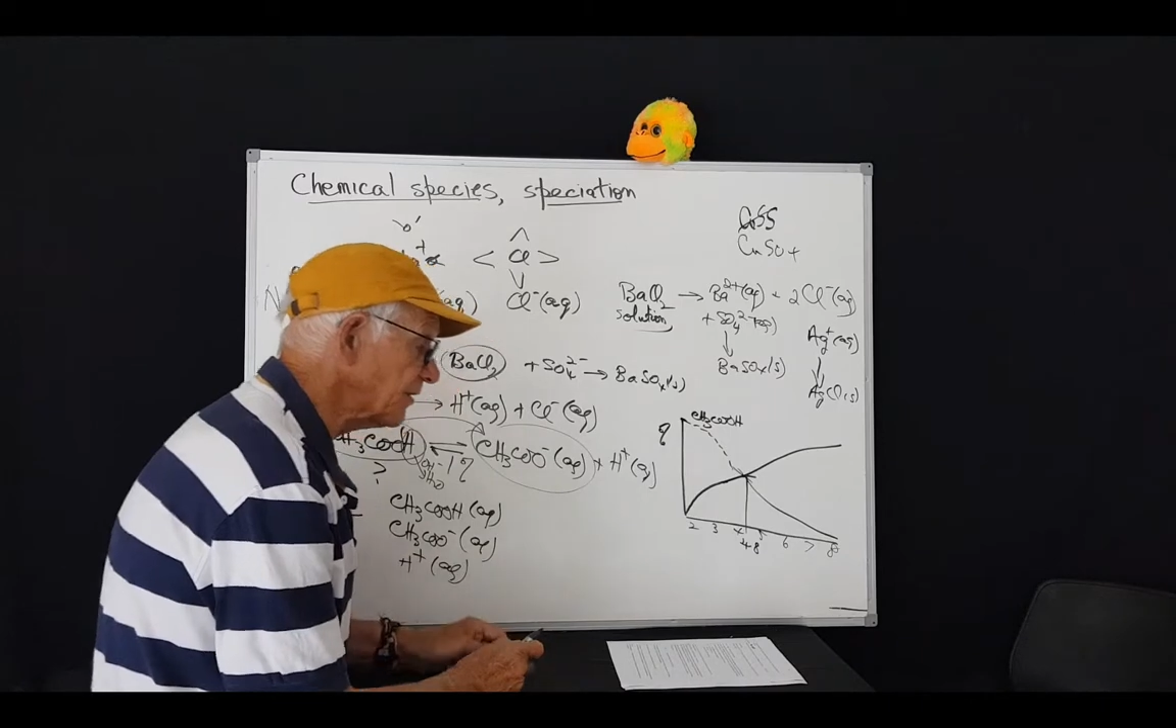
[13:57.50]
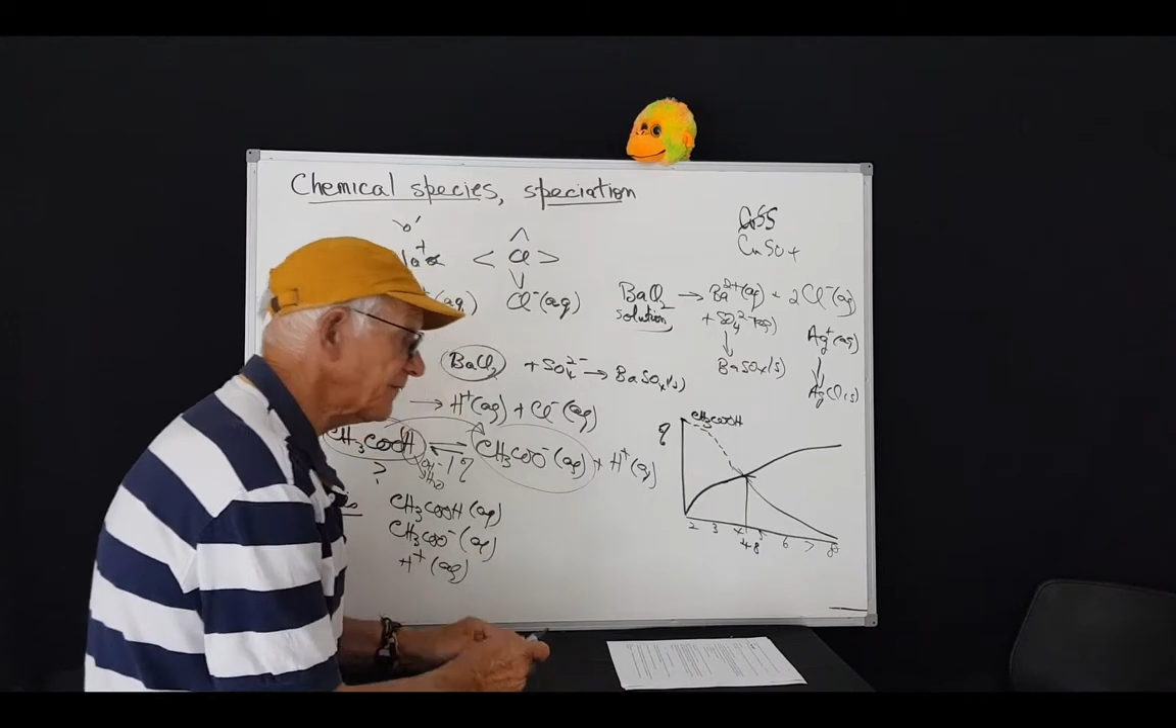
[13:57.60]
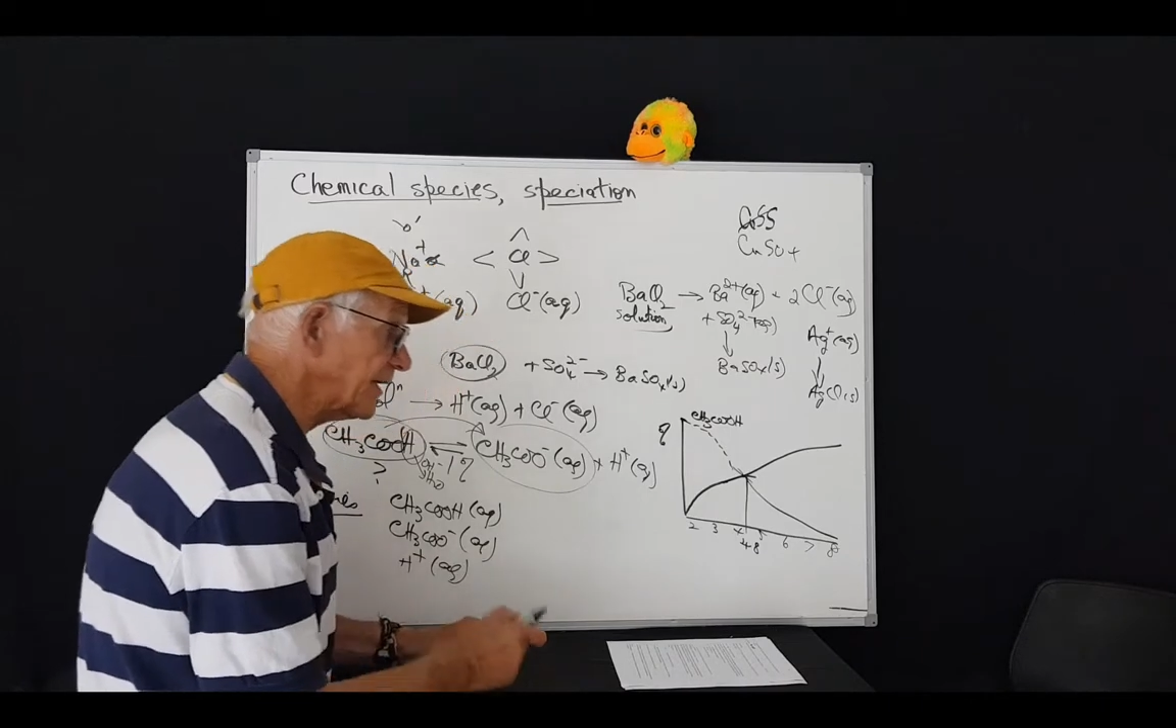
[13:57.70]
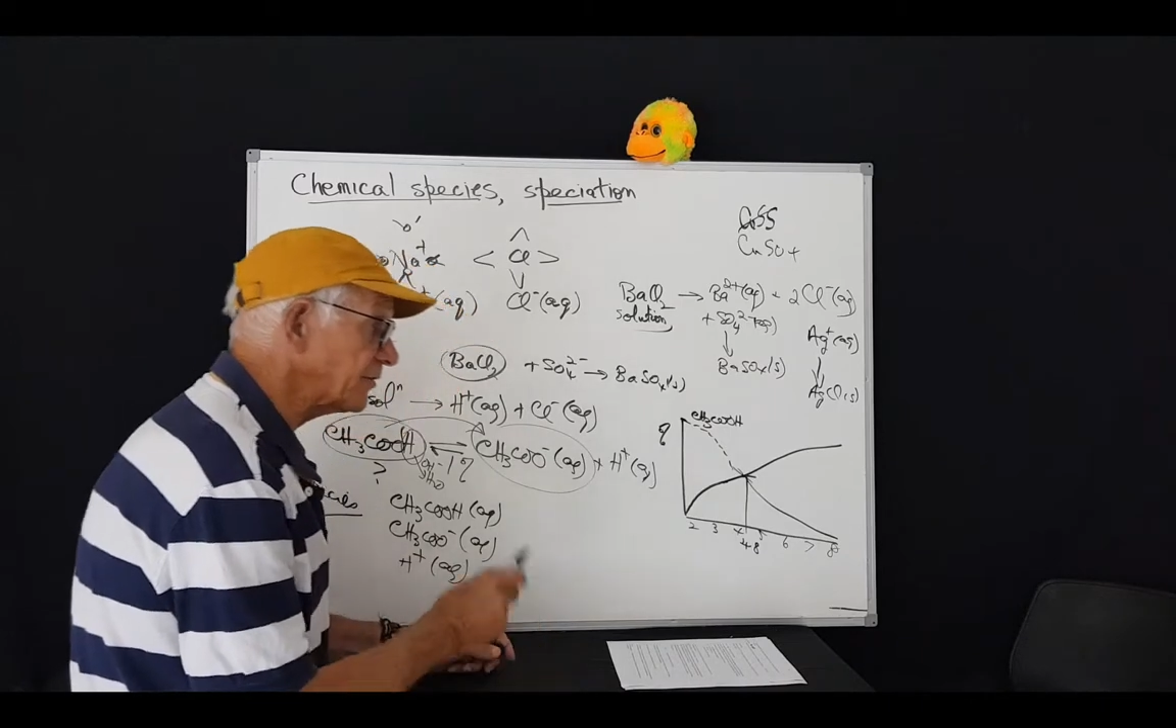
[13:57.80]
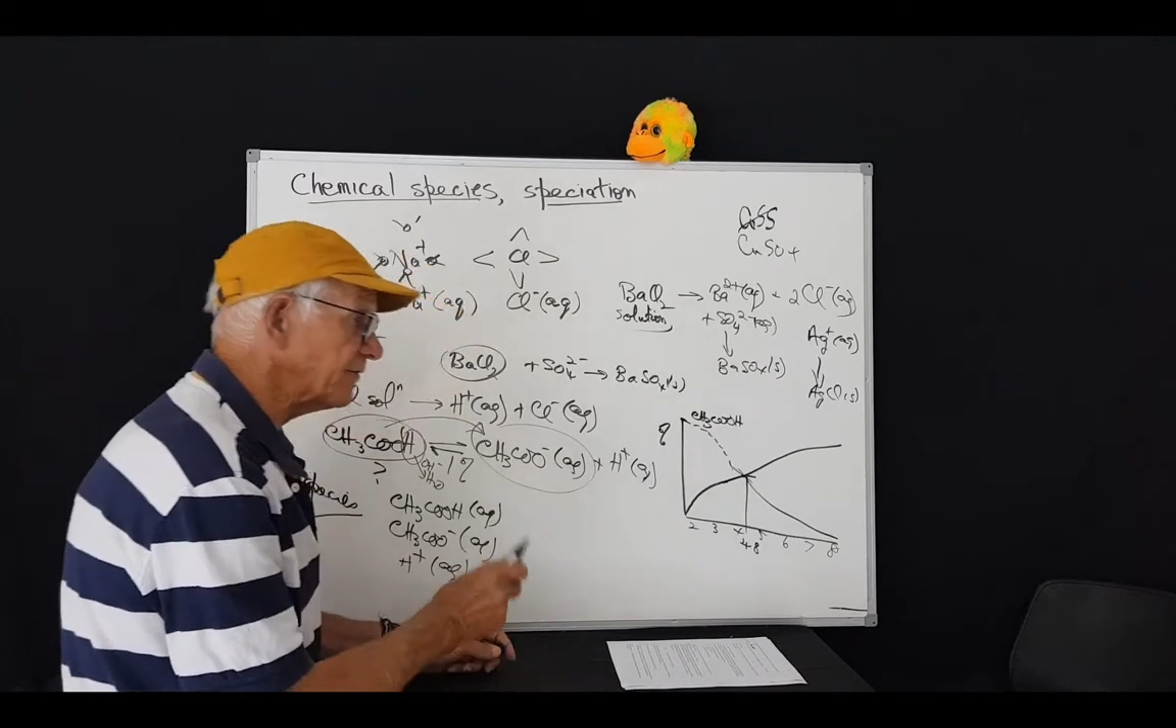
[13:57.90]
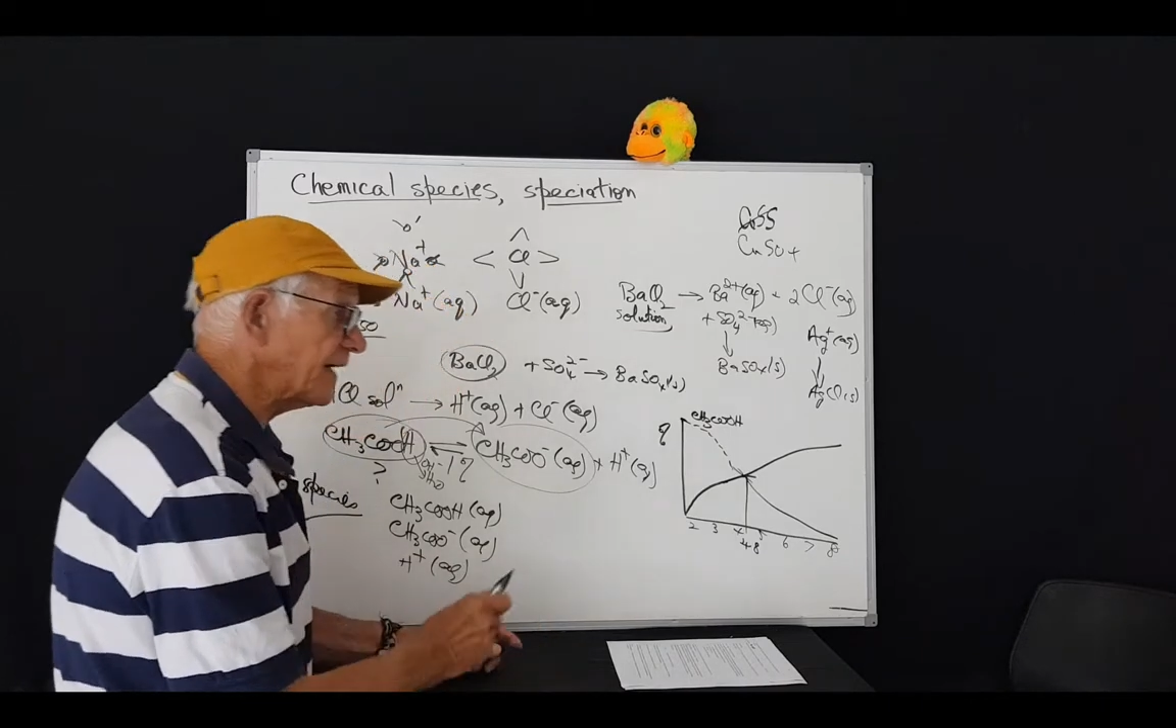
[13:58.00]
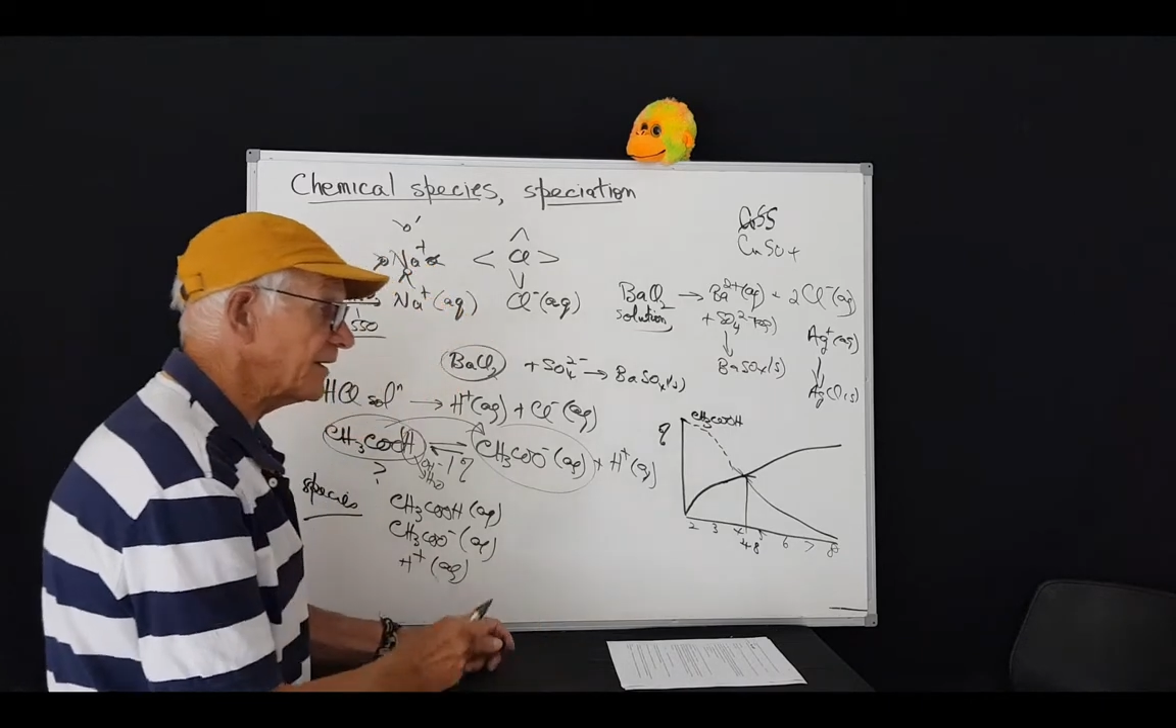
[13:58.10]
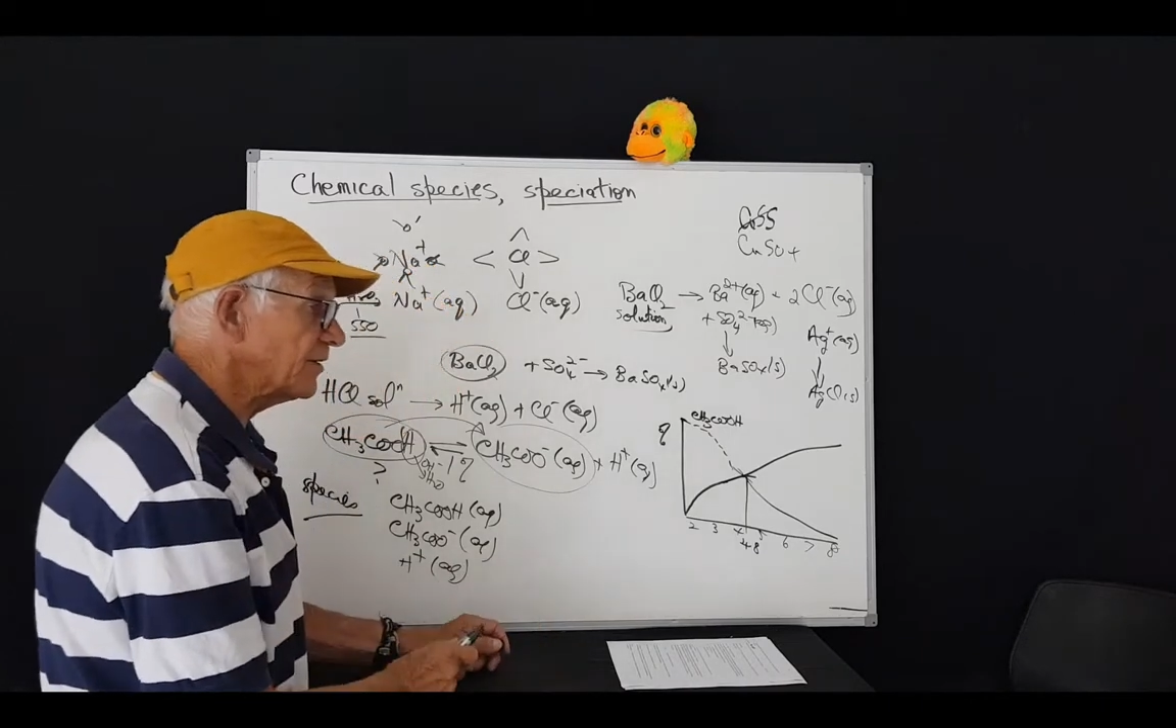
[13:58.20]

factor of adding